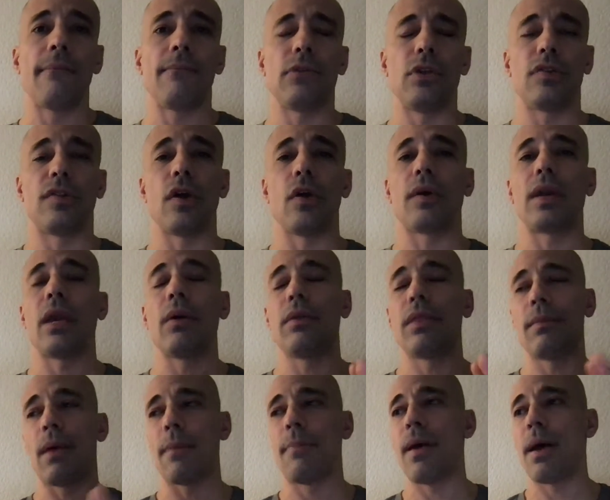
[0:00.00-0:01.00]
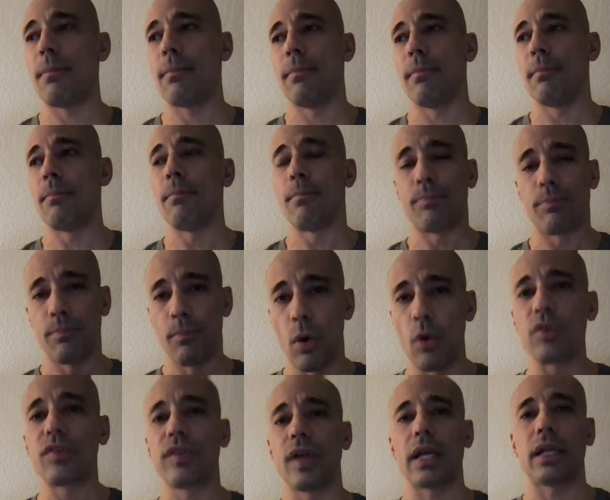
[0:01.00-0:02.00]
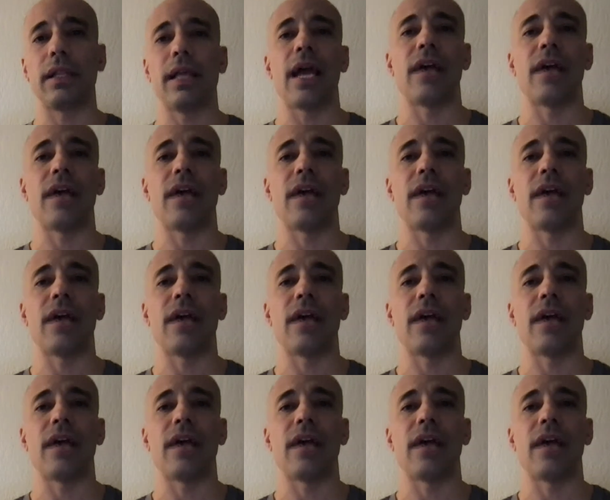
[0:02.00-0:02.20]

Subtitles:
you say, okay, well then my pet most likely